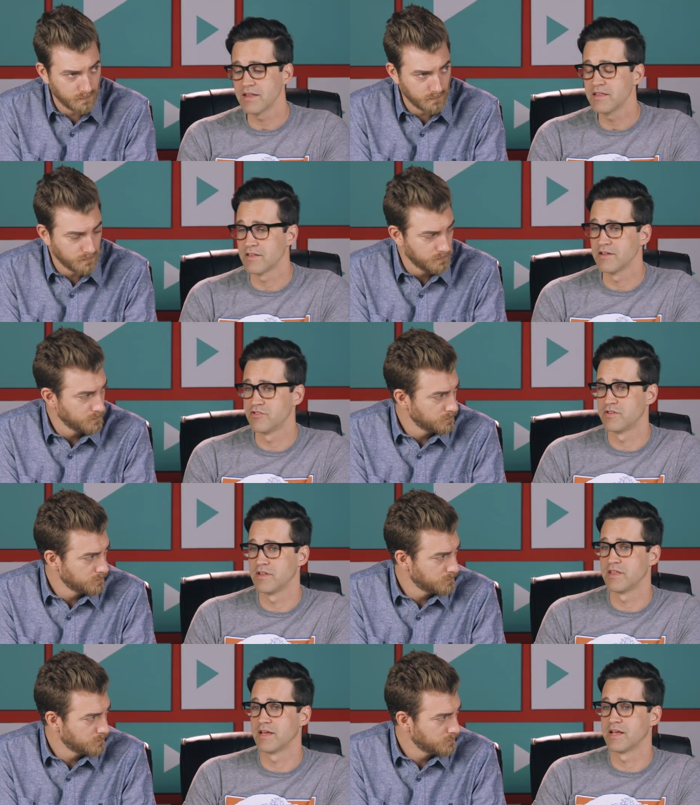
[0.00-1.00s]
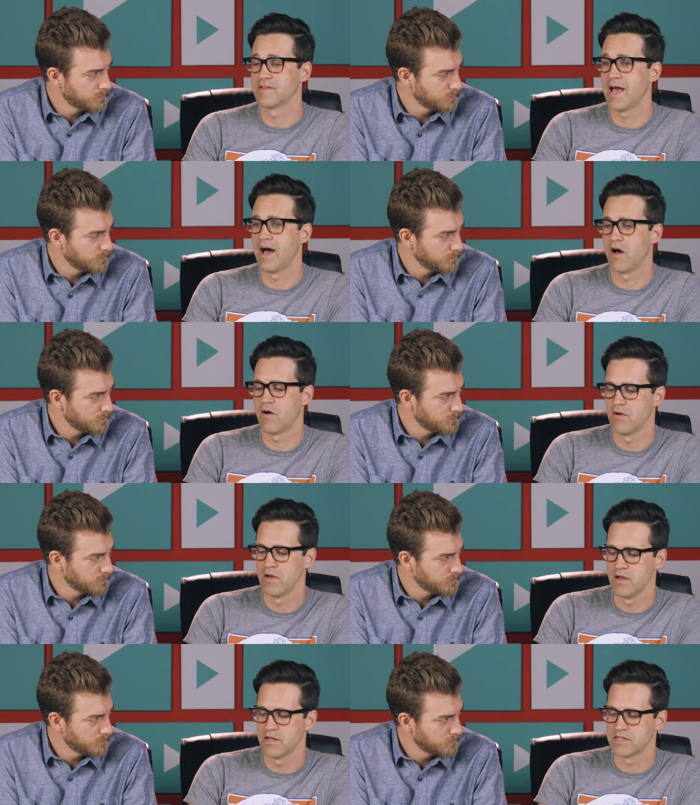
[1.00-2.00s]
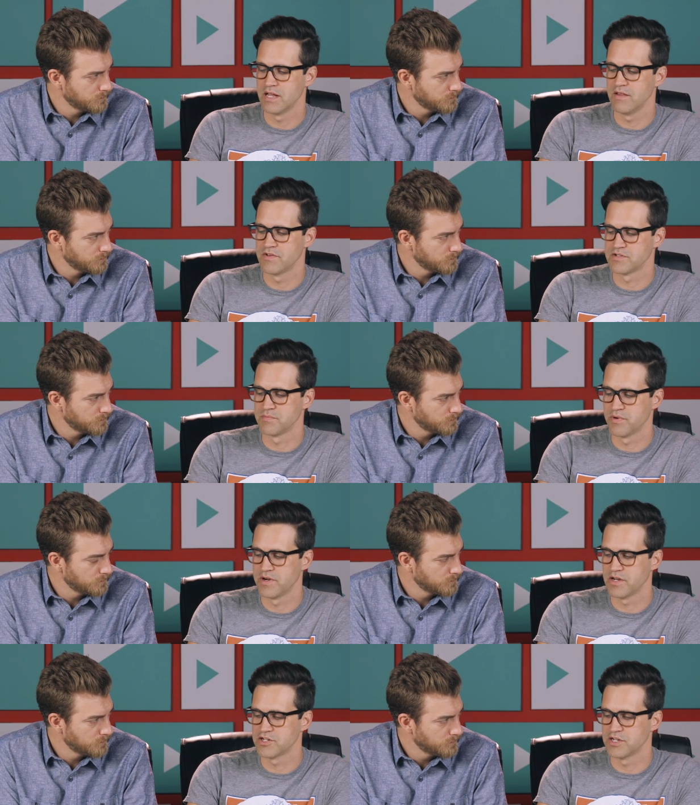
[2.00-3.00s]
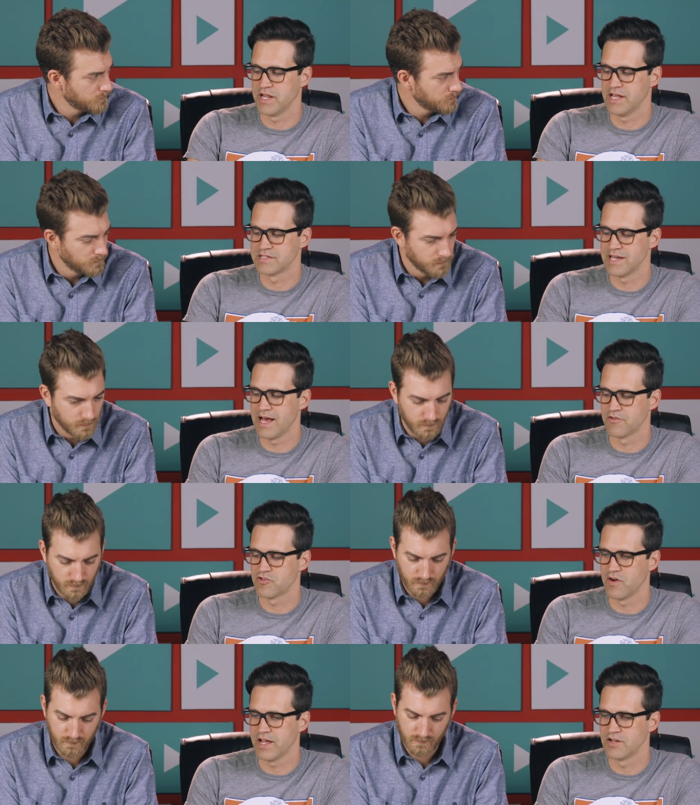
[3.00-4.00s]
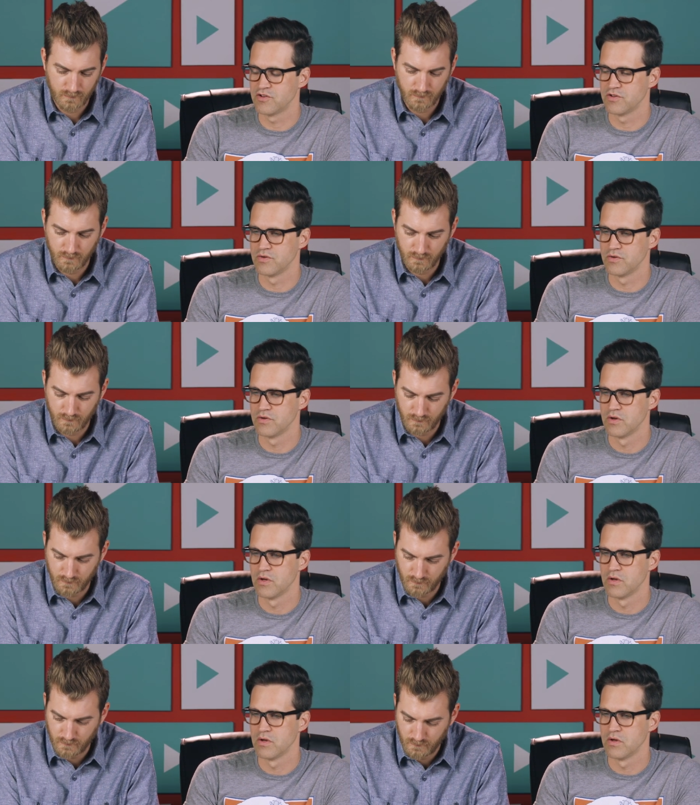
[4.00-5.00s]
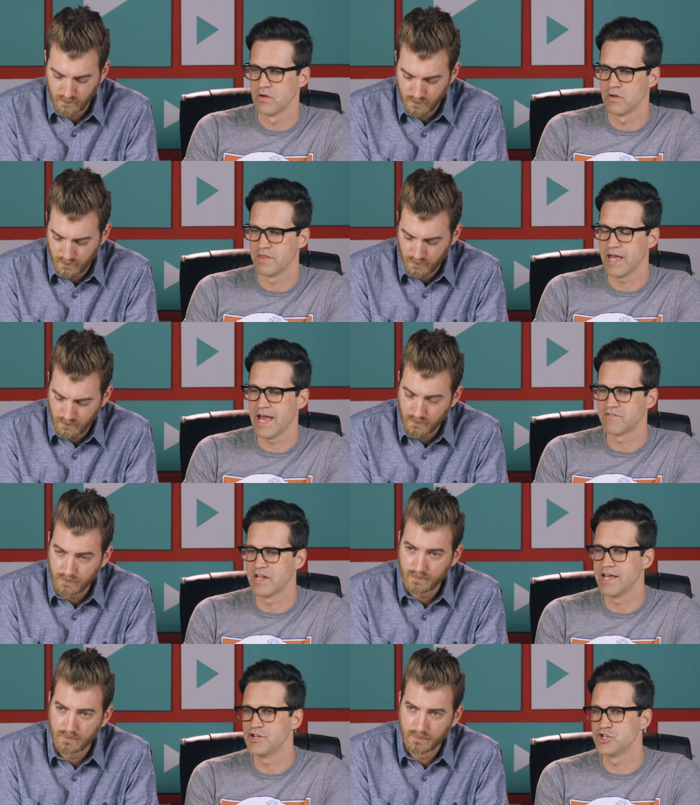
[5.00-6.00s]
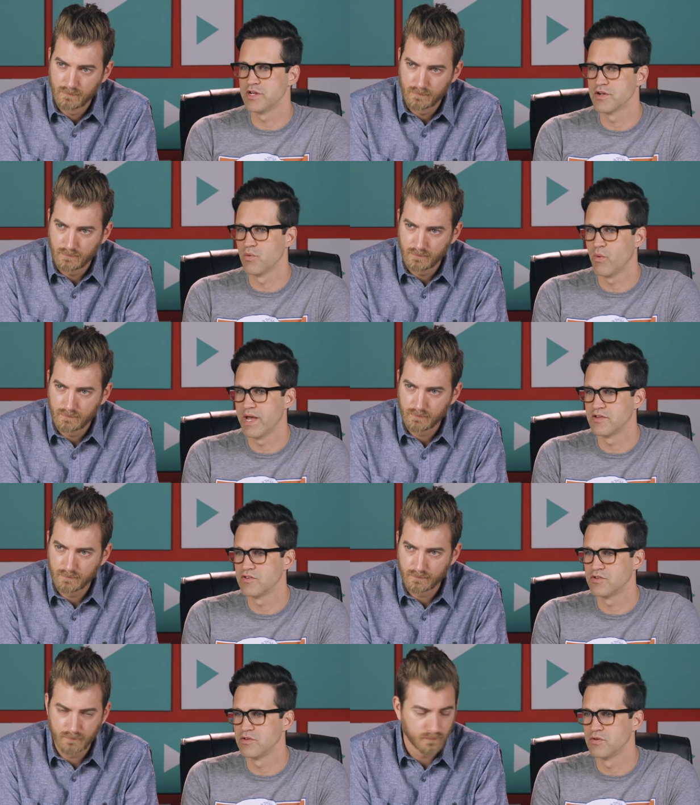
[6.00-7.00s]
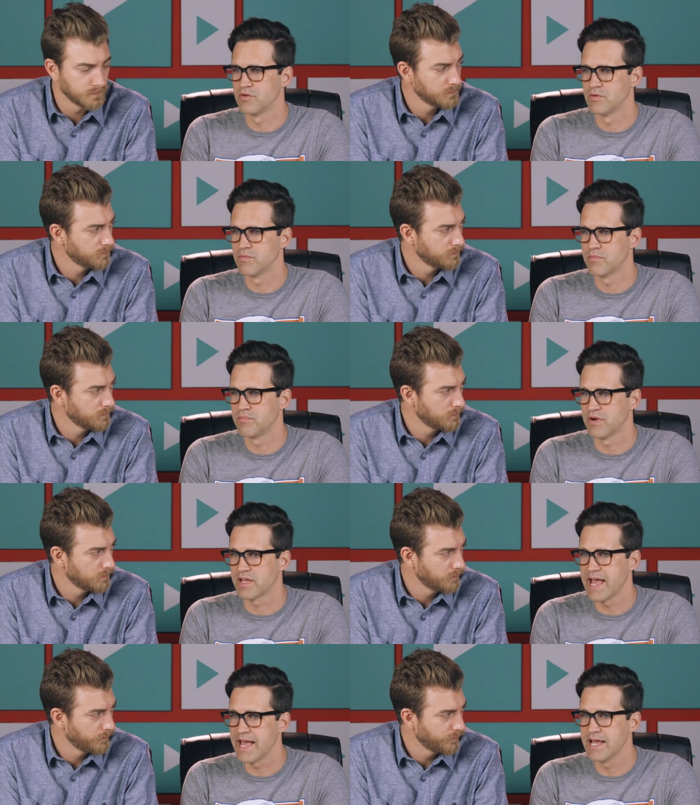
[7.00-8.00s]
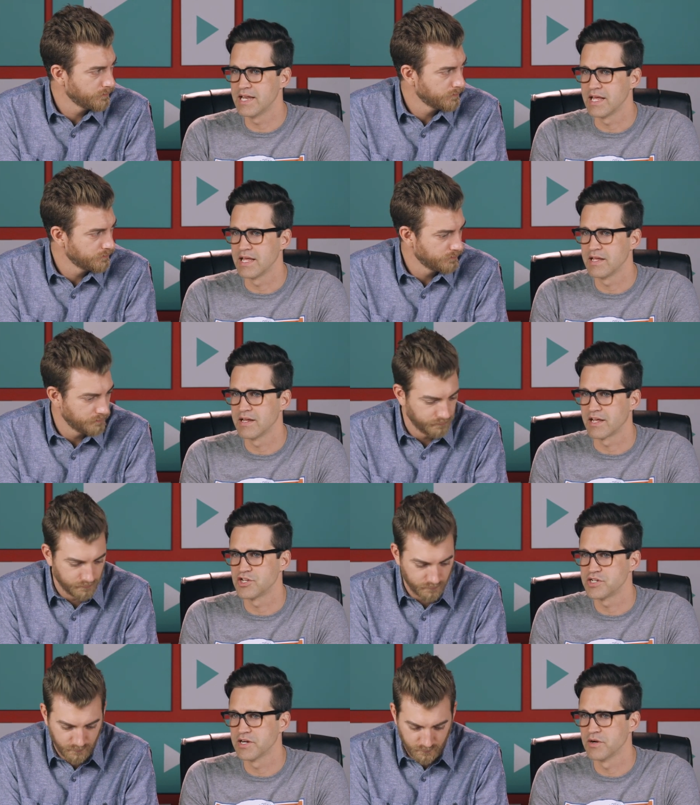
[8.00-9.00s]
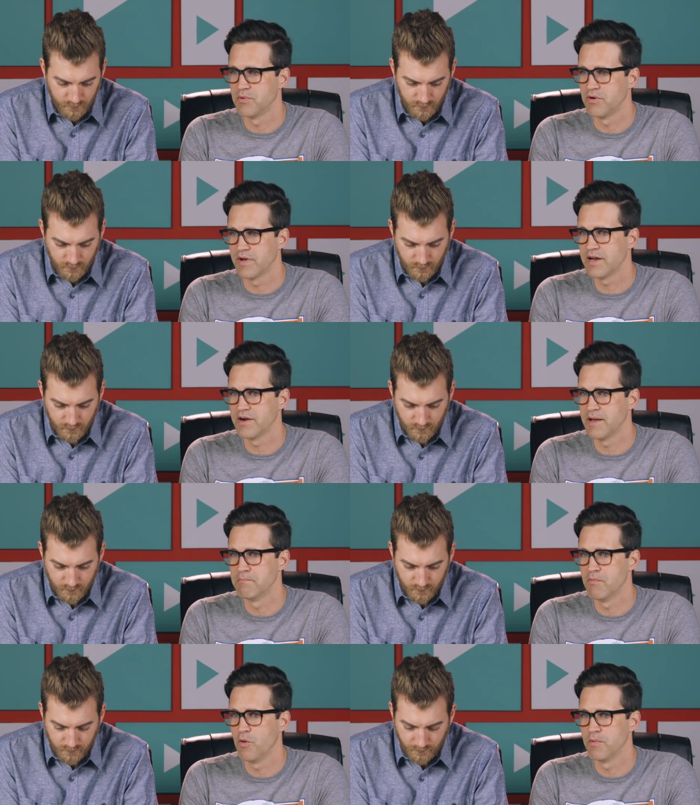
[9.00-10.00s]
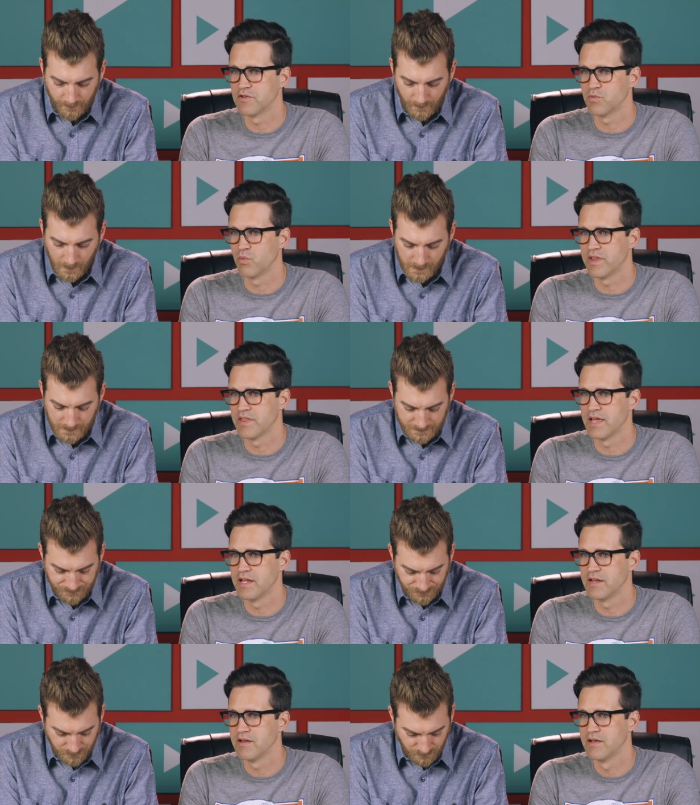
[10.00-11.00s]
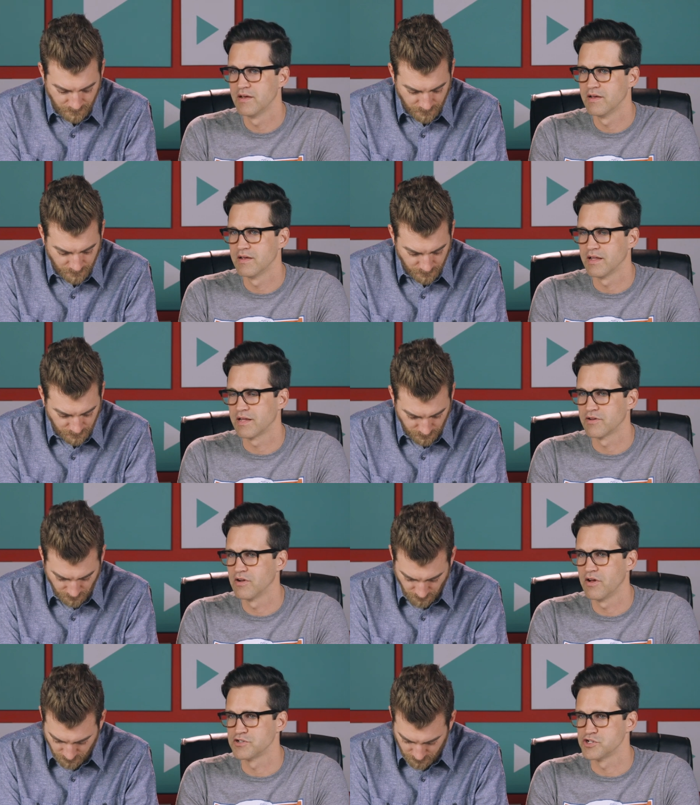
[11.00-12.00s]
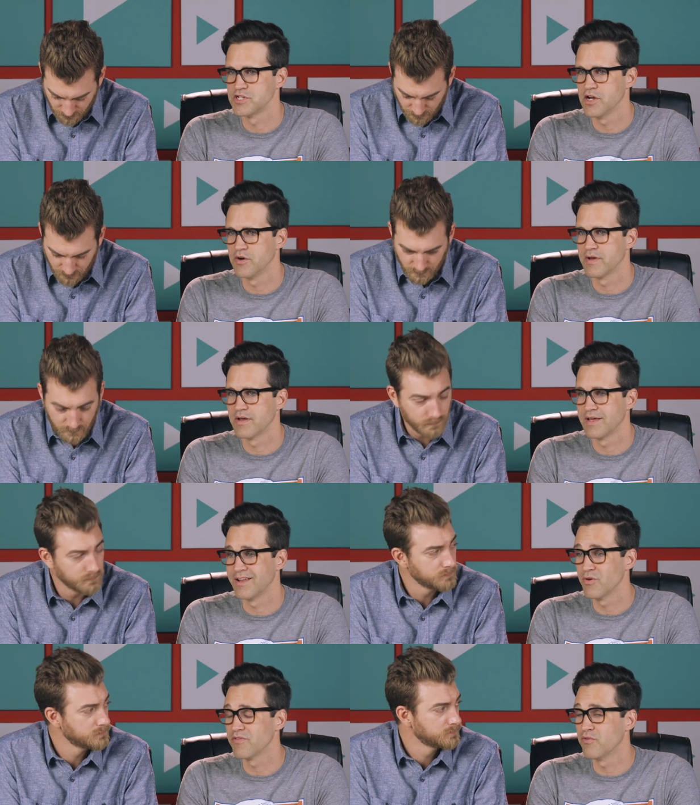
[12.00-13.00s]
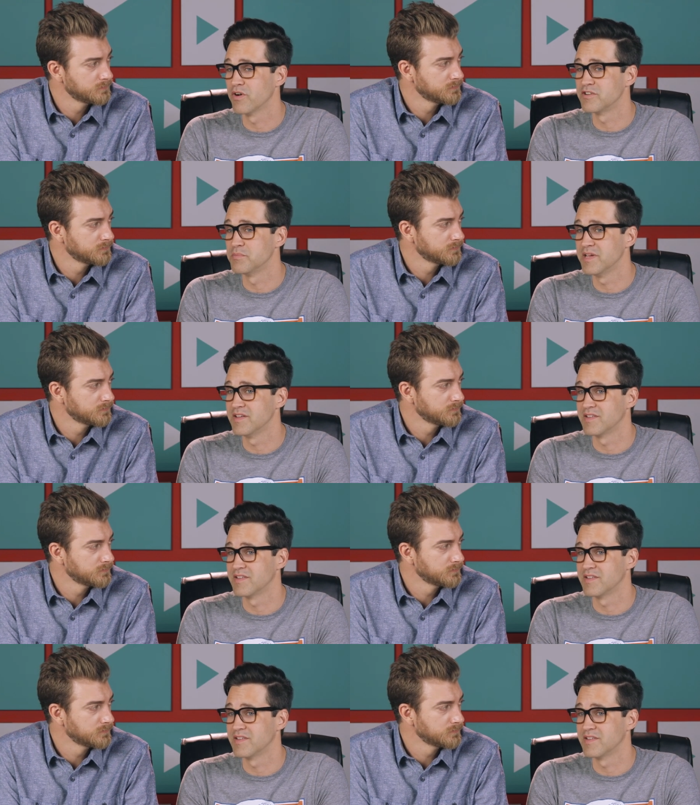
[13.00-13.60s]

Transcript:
Speaker 1: I think the interesting thing is how television production is now trying to they have to engineer ways to put candy, like shareable internet moments within like their larger show in order for it to be a